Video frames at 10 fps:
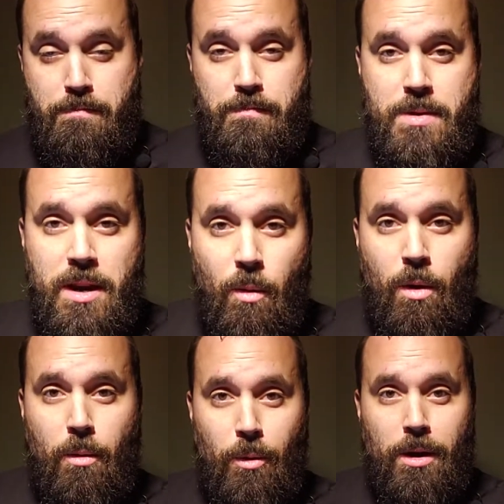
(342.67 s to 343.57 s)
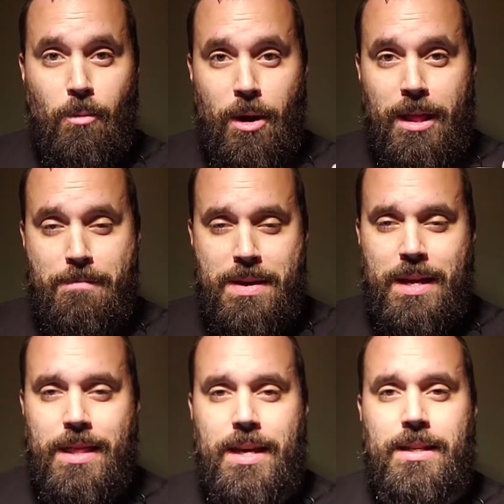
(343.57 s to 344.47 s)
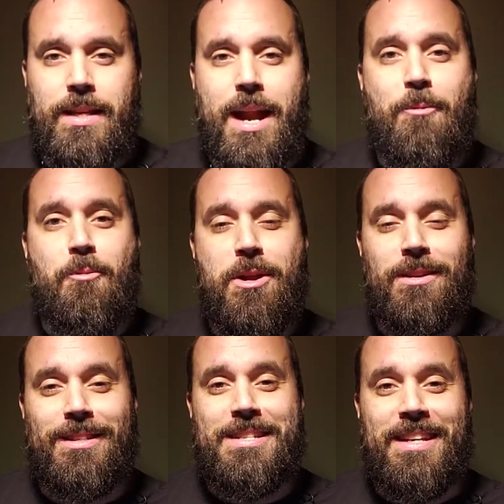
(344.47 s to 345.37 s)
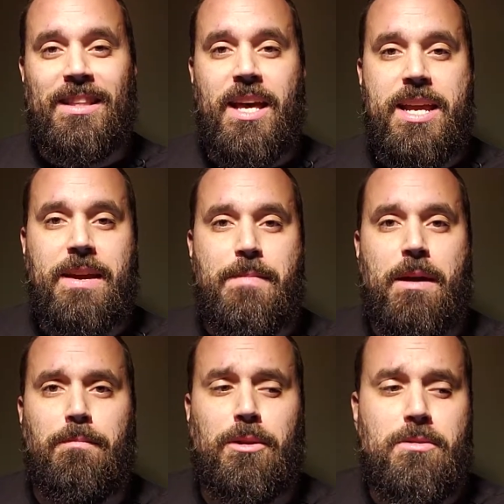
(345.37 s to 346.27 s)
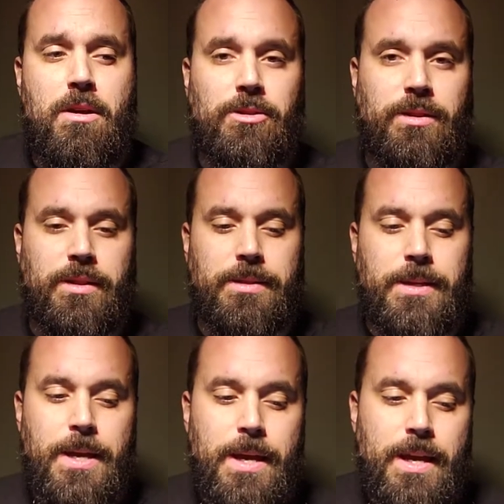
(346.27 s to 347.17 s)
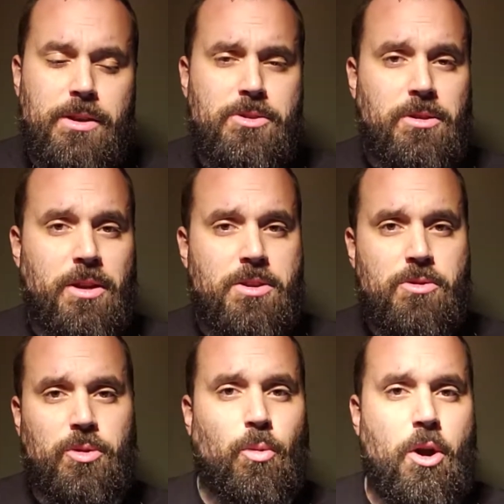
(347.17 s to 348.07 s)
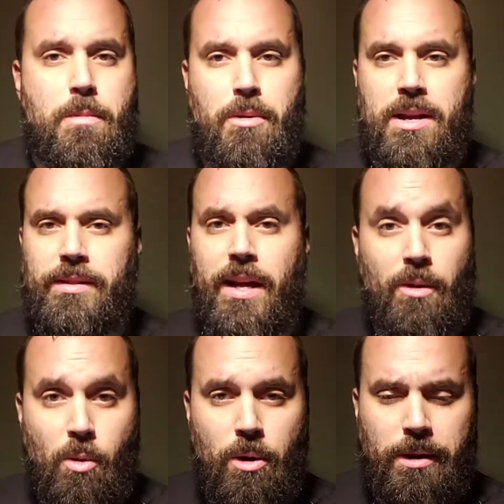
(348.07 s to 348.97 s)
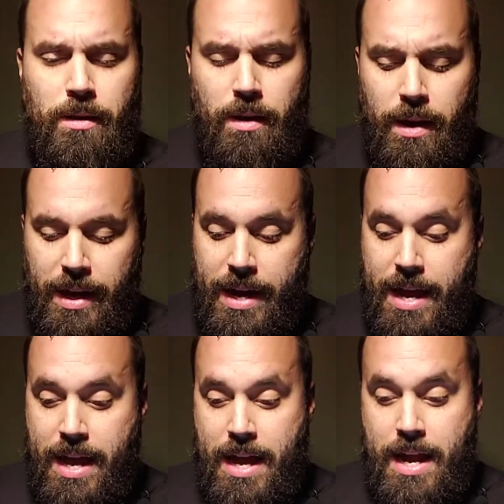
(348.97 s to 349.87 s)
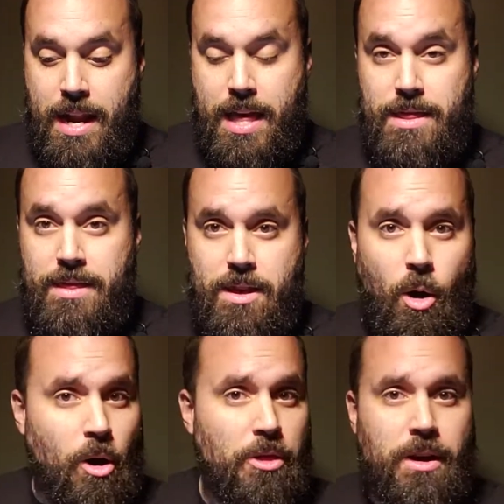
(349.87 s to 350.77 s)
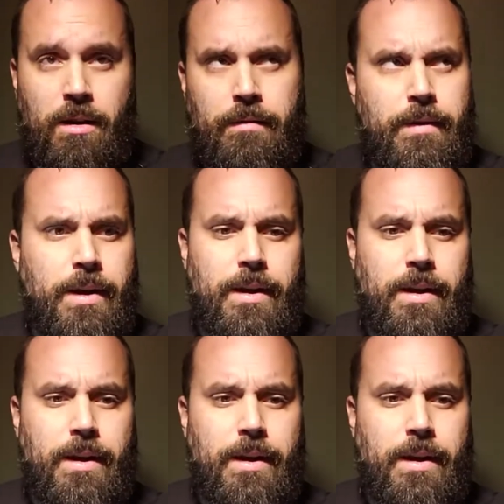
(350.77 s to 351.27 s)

one of the big things that I really did like about Bluehost is you can use WordPress.org, and all their,